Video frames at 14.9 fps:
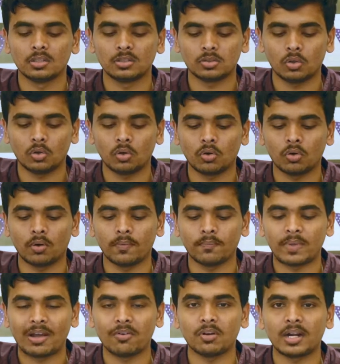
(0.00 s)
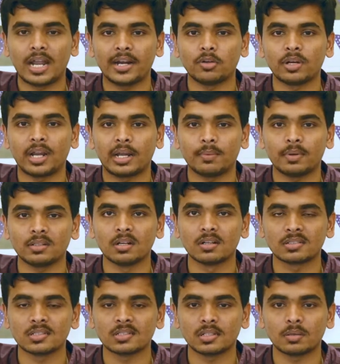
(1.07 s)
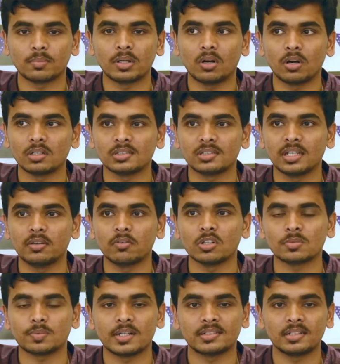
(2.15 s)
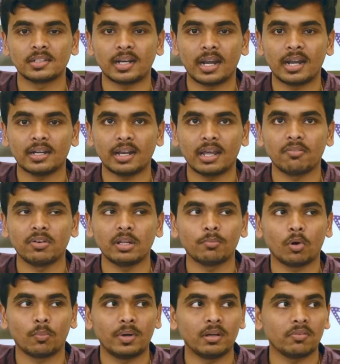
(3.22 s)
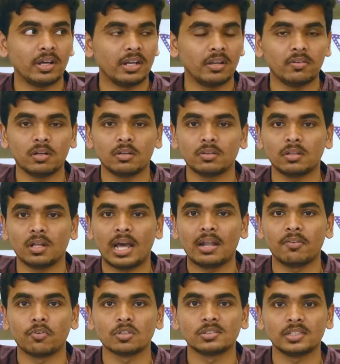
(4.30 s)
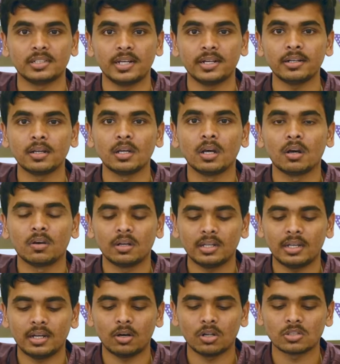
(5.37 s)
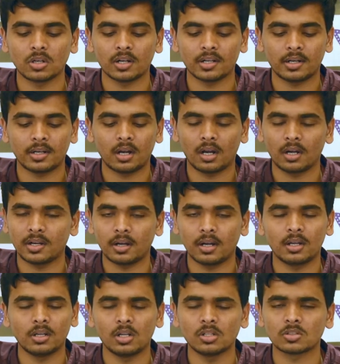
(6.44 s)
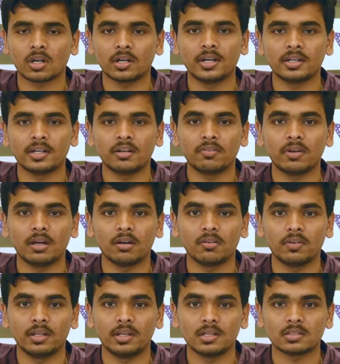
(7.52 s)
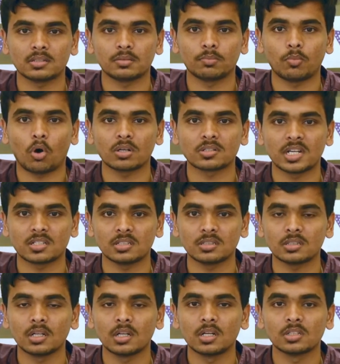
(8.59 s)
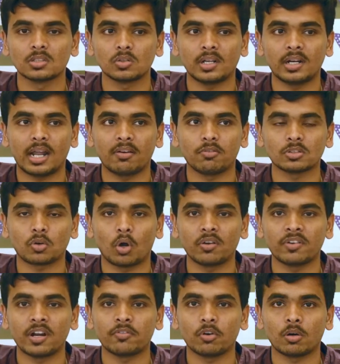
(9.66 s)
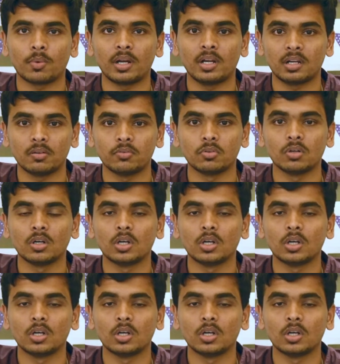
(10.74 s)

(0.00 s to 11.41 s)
So I would like to recommend Darshan Sir because he was present at every moment whenever the help was needed. He also conducted various mock sessions so that I was confident for my interview.